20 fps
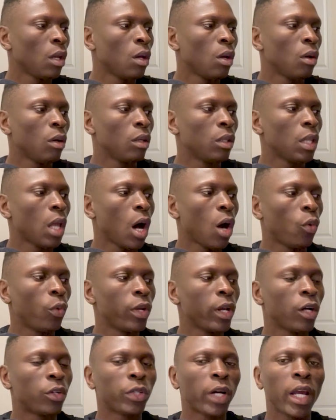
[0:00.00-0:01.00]
Now we
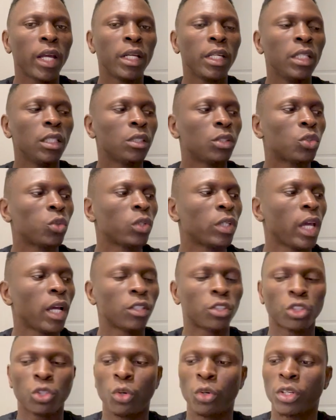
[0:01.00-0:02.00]
are ready to get
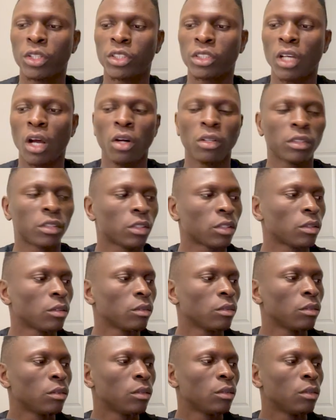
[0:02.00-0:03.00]
your results.
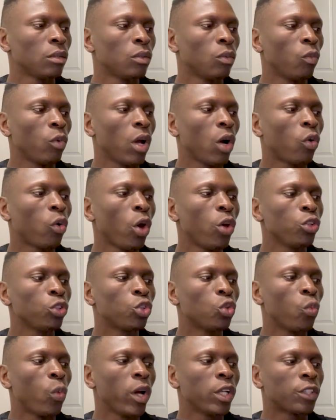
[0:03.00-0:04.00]
We are going to
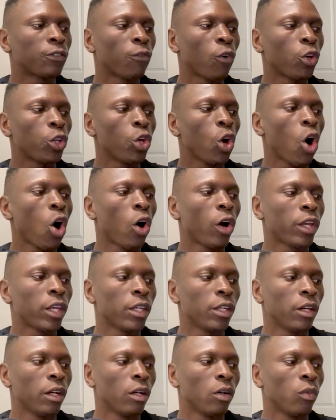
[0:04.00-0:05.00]
wait for your
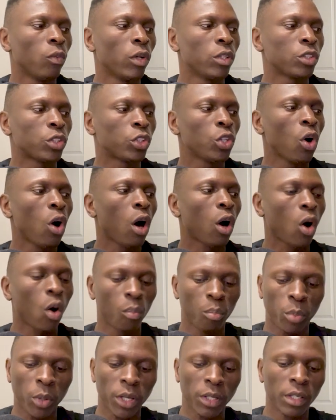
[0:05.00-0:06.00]
here. Once you're
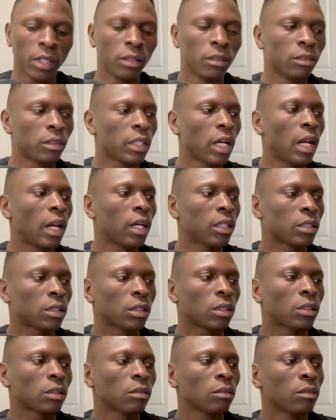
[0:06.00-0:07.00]
completed, tell
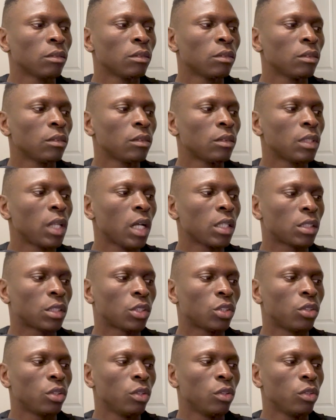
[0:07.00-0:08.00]
us that
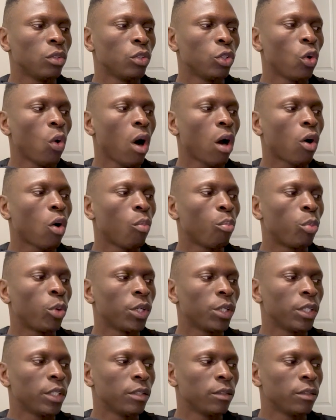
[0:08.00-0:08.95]
you are completed.